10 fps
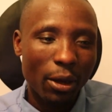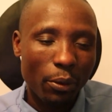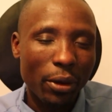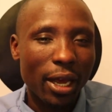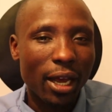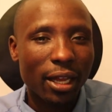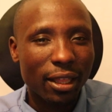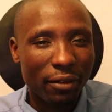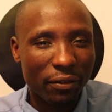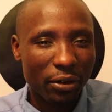where
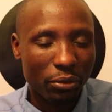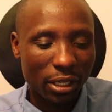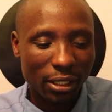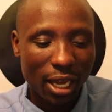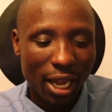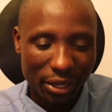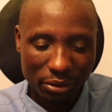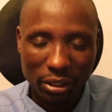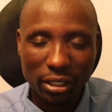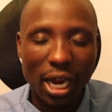the fundraiser
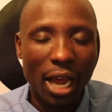has reached.